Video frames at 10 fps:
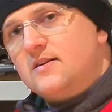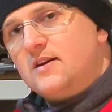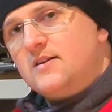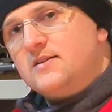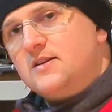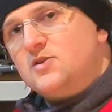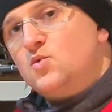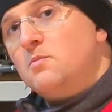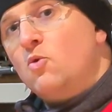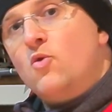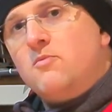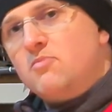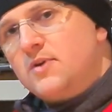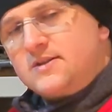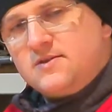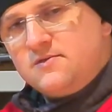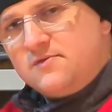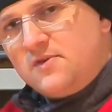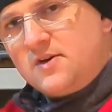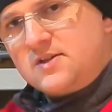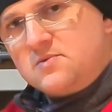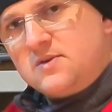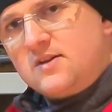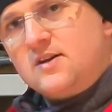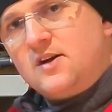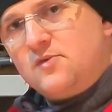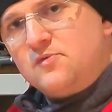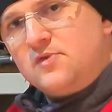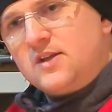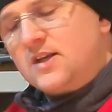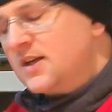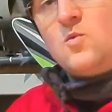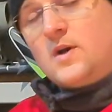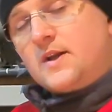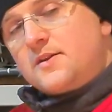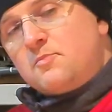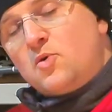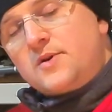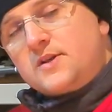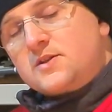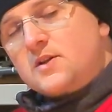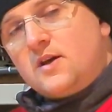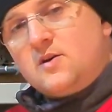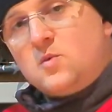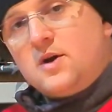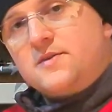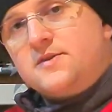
and do a more impressive flight with it, hopefully. One other point worth